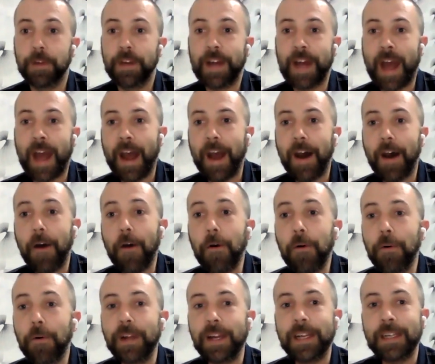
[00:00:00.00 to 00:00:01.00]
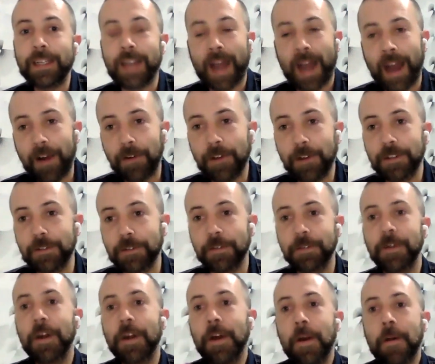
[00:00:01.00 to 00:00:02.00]
How are
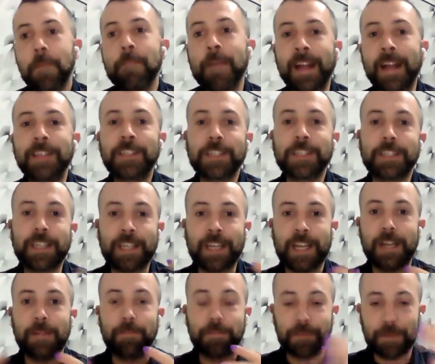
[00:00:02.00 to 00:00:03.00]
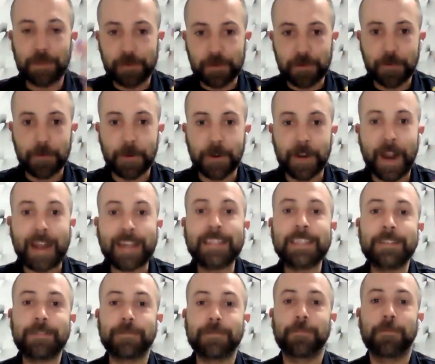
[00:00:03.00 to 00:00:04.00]
you managing to keep your
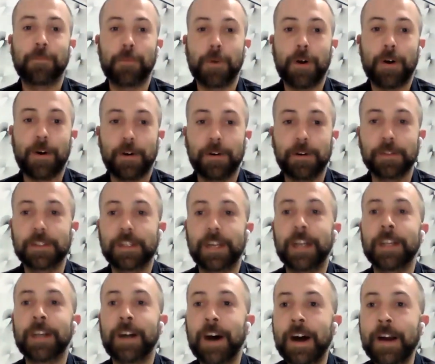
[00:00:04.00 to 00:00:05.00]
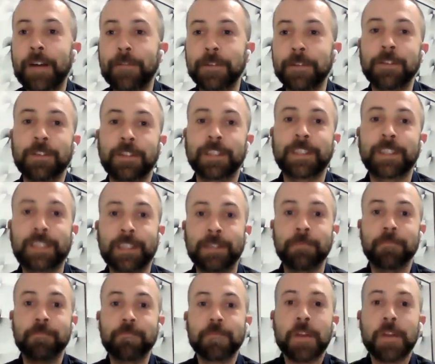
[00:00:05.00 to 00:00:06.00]
creative world alive when you're just
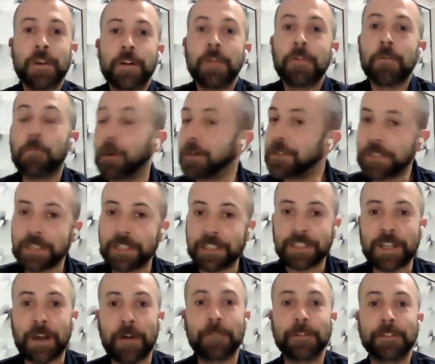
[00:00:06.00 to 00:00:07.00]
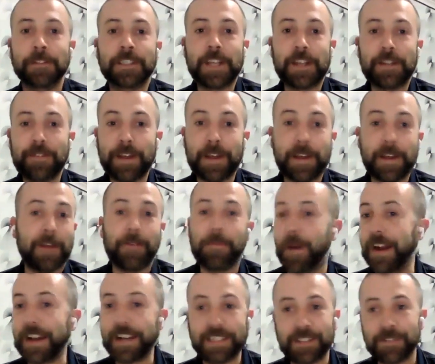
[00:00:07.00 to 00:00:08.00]
sitting watching yourself on TV
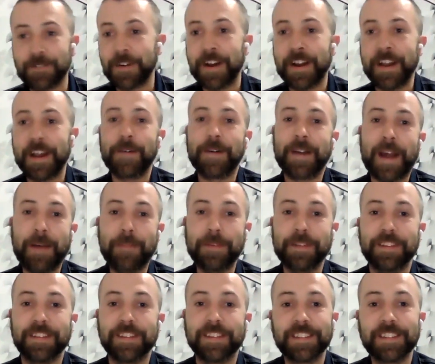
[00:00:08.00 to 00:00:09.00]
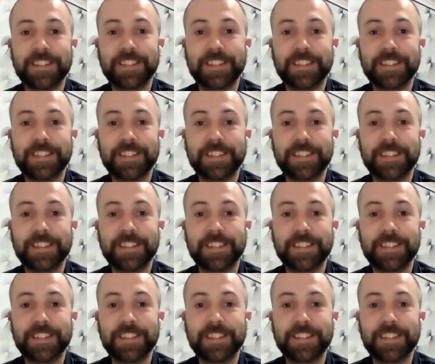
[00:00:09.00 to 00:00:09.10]
waiting to find out what happens?